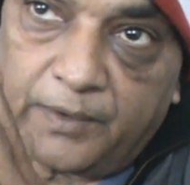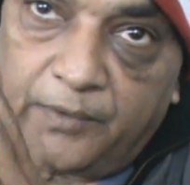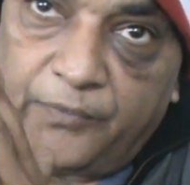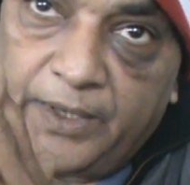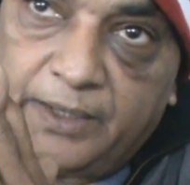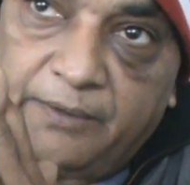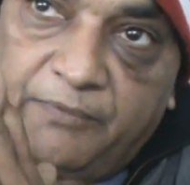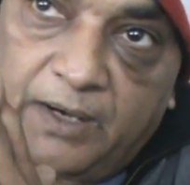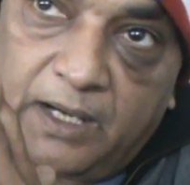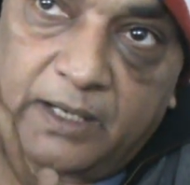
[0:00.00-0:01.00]
when the
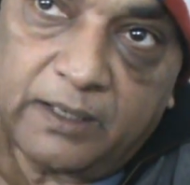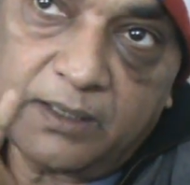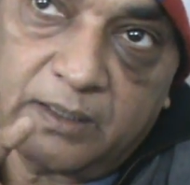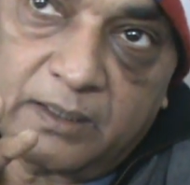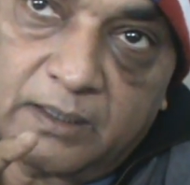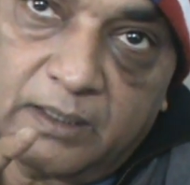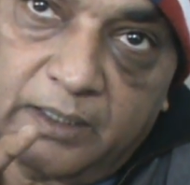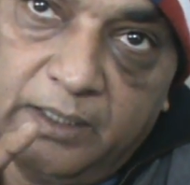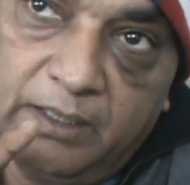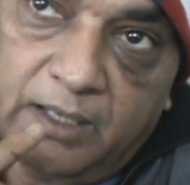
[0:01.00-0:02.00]
war,
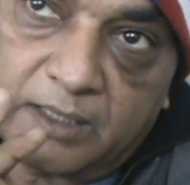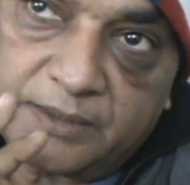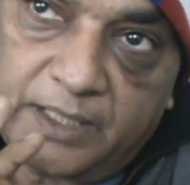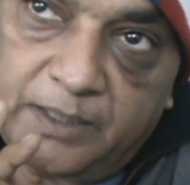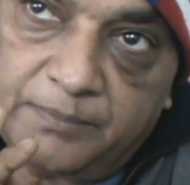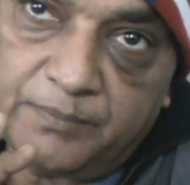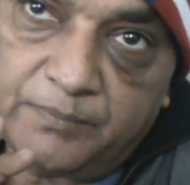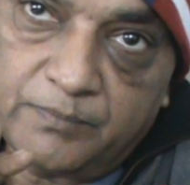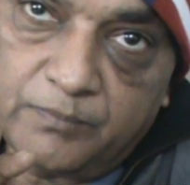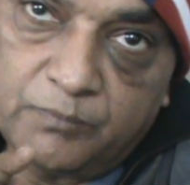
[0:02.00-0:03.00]
Iraq time,
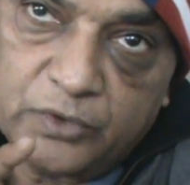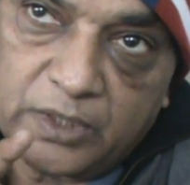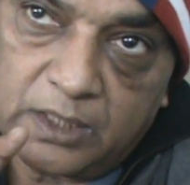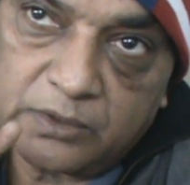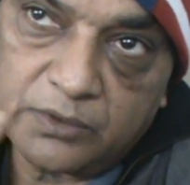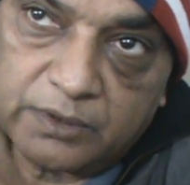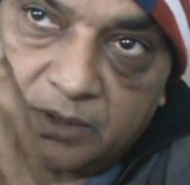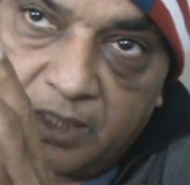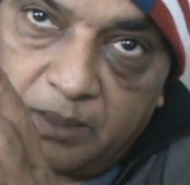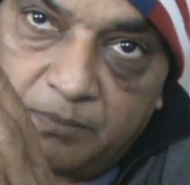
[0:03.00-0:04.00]
Bush also,
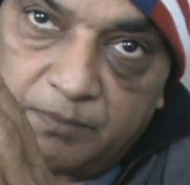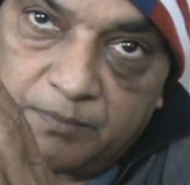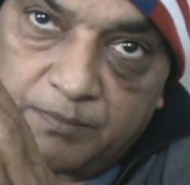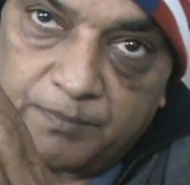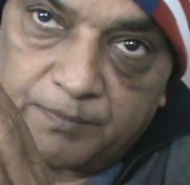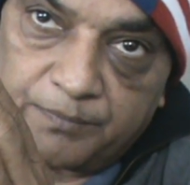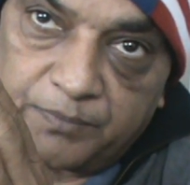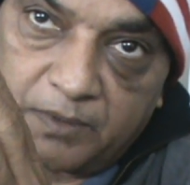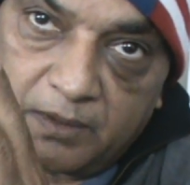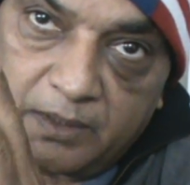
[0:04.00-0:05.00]
same,
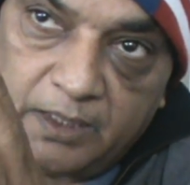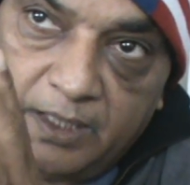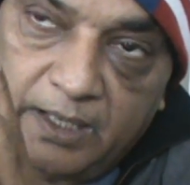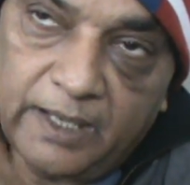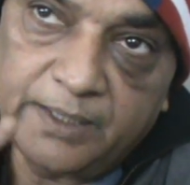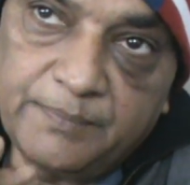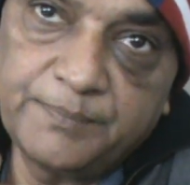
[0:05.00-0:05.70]
he lied.